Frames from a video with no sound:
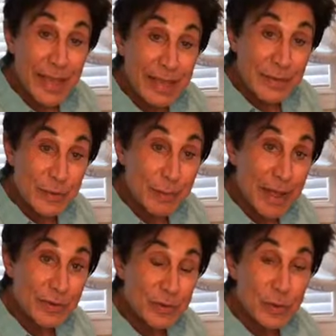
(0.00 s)
Thank Isn't you so
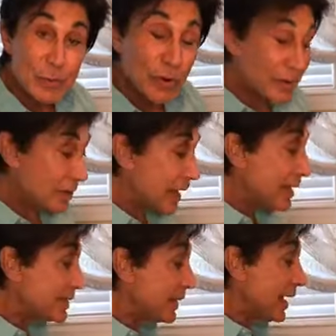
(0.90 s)
much. Awesome? Two more
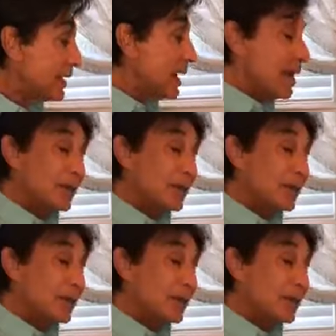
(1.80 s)
days late.